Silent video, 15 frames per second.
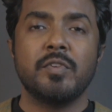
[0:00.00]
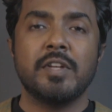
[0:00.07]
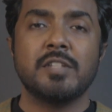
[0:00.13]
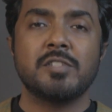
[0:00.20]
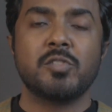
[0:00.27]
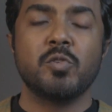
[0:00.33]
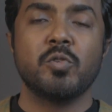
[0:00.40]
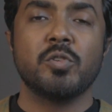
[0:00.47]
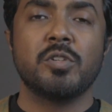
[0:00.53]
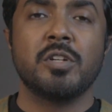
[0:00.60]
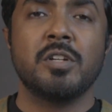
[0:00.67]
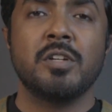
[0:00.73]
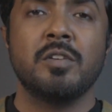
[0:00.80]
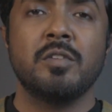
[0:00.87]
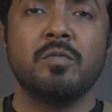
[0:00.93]
waistcoat
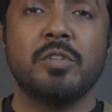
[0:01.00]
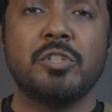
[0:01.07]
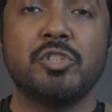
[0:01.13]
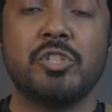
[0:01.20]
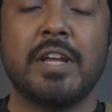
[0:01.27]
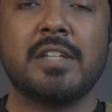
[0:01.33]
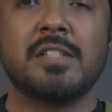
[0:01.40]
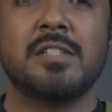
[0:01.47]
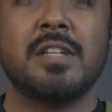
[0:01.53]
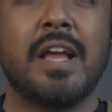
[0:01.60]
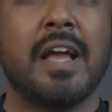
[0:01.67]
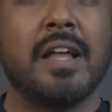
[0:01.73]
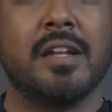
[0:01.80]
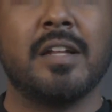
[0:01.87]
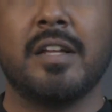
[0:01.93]
with checks
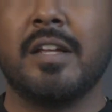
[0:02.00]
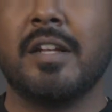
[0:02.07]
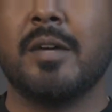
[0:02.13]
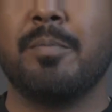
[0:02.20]
and in